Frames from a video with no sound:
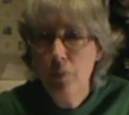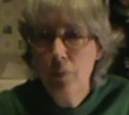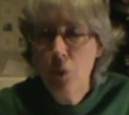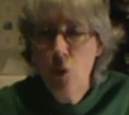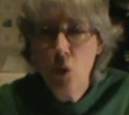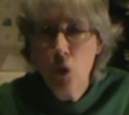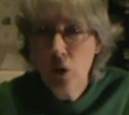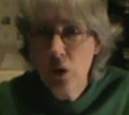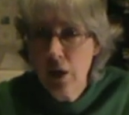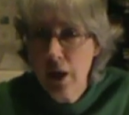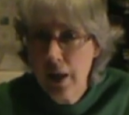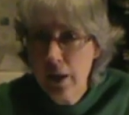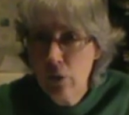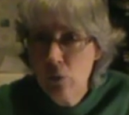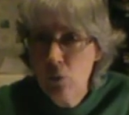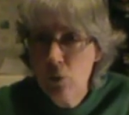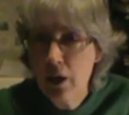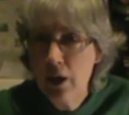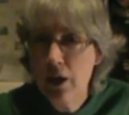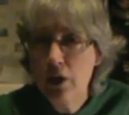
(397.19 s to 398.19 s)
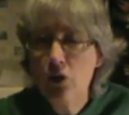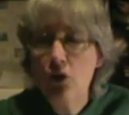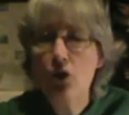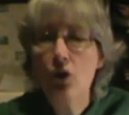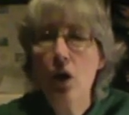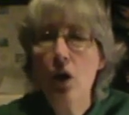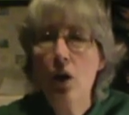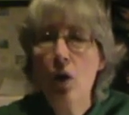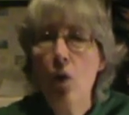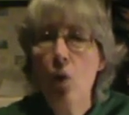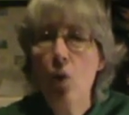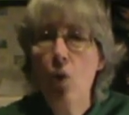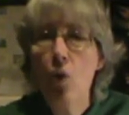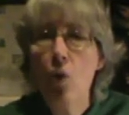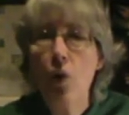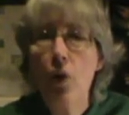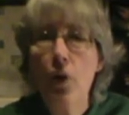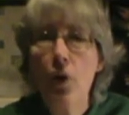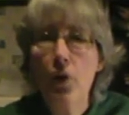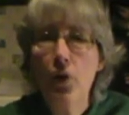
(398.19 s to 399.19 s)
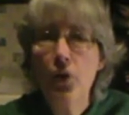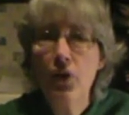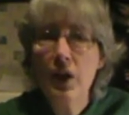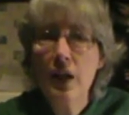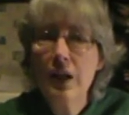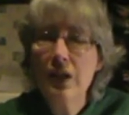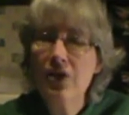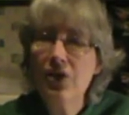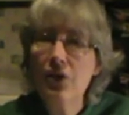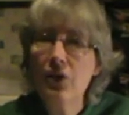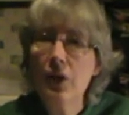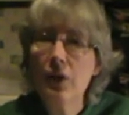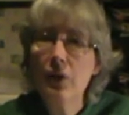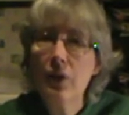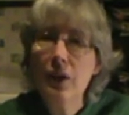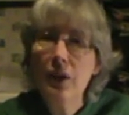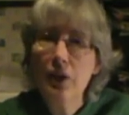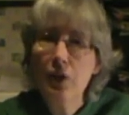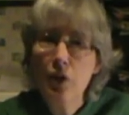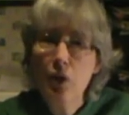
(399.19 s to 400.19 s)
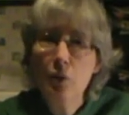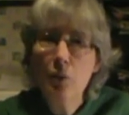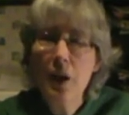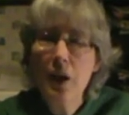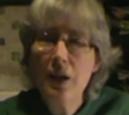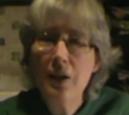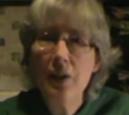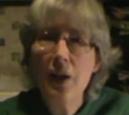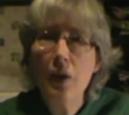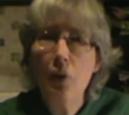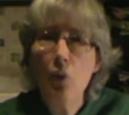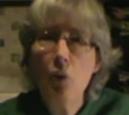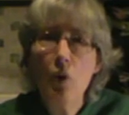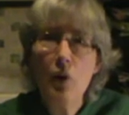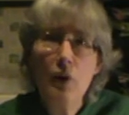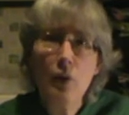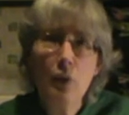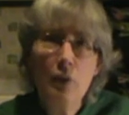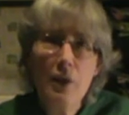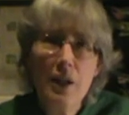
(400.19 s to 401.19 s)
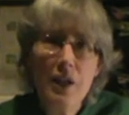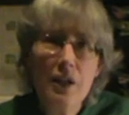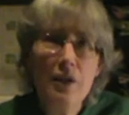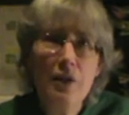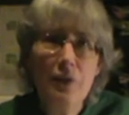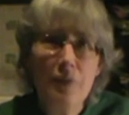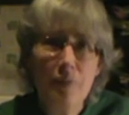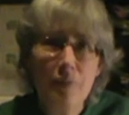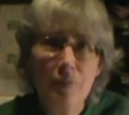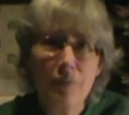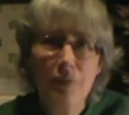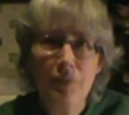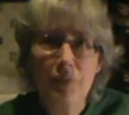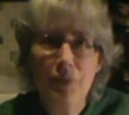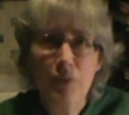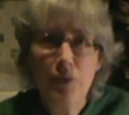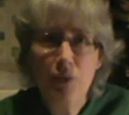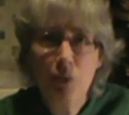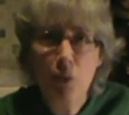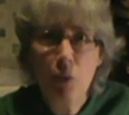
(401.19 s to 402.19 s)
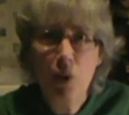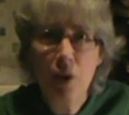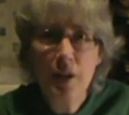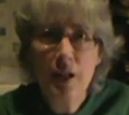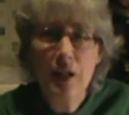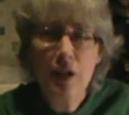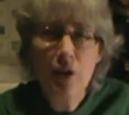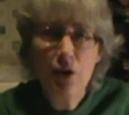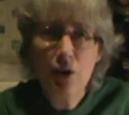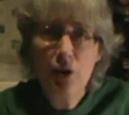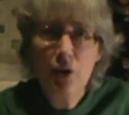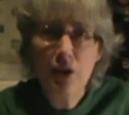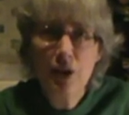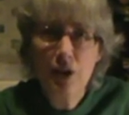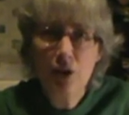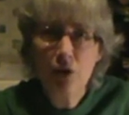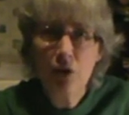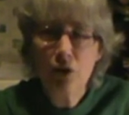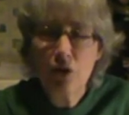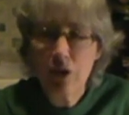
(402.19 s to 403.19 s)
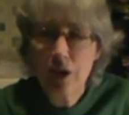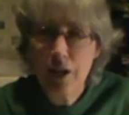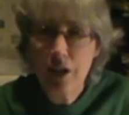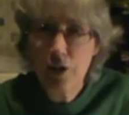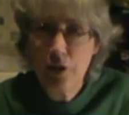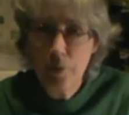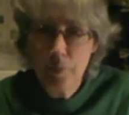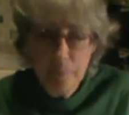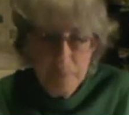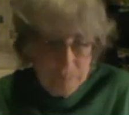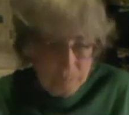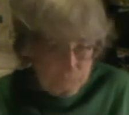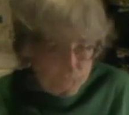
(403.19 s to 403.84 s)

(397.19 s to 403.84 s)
poor language or things that you might not want to read 20, 30 years later.